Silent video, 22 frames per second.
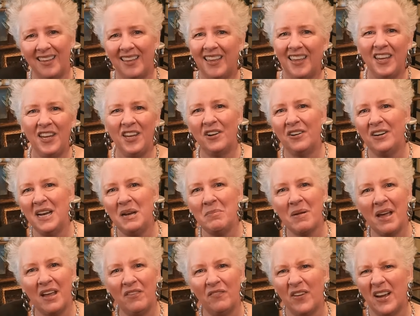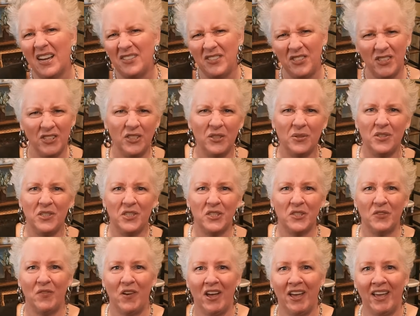you don't need my advice, you're doing
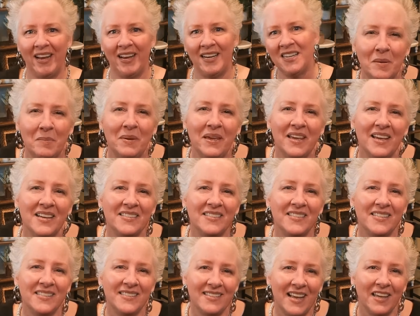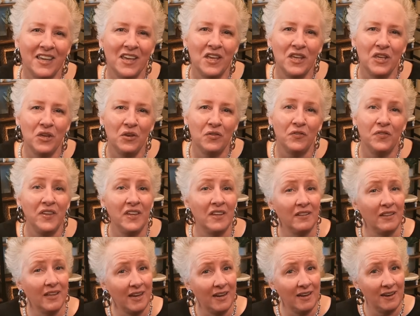just fine. Because the second you feel
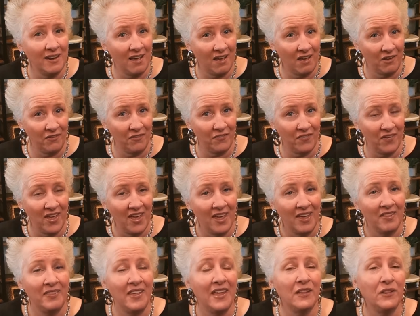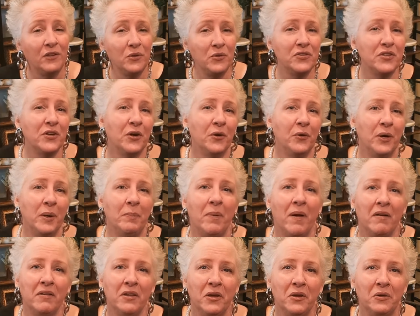enough, they lose their grip
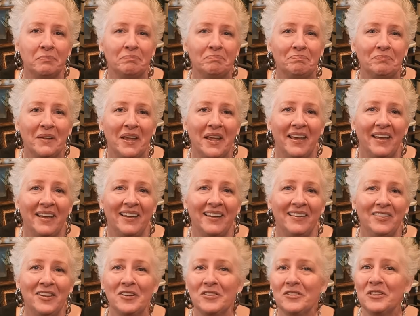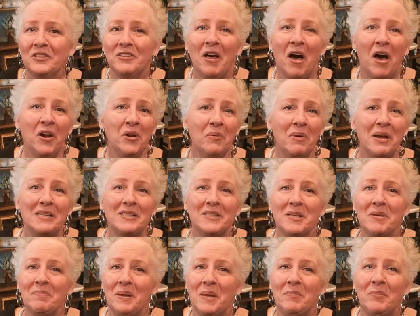on you. There's a lot of ways
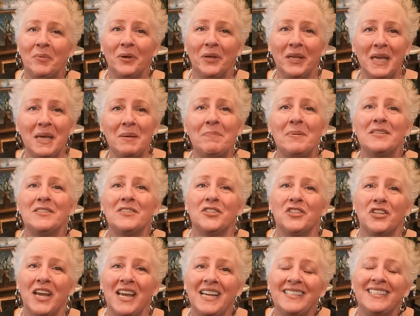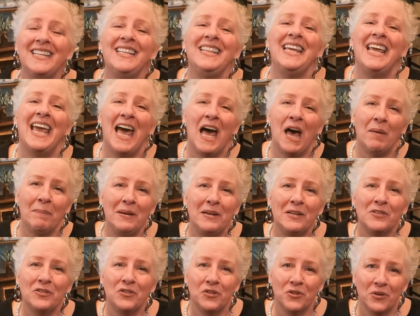that people keep us chasing the
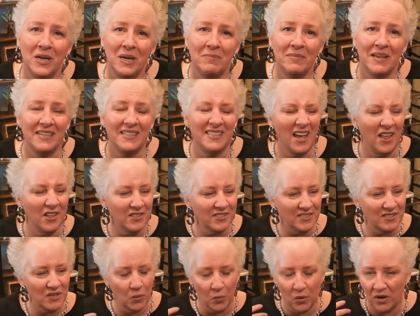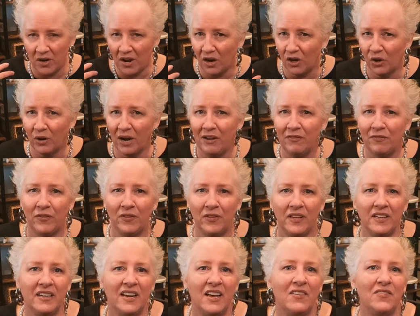happiness dream. They tell us that we're not grateful
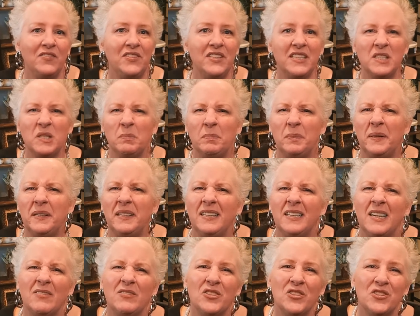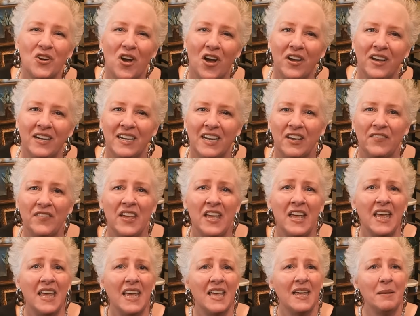enough, disciplined enough, strong enough.
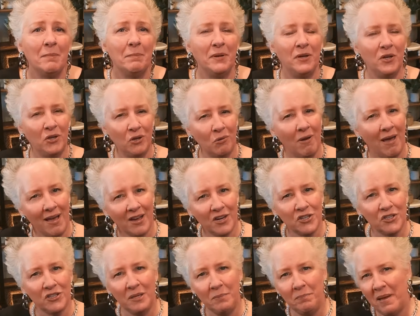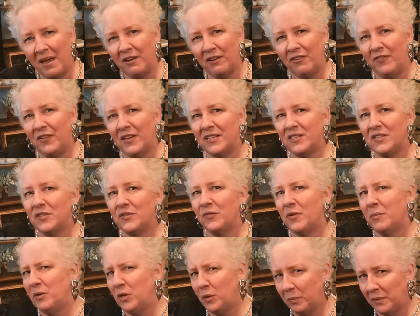But who actually benefits
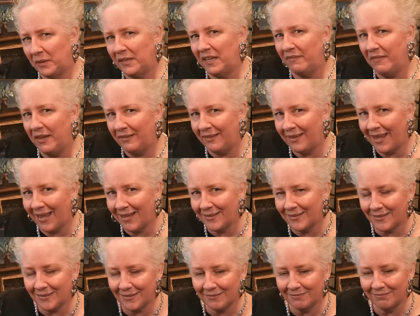from you believing that?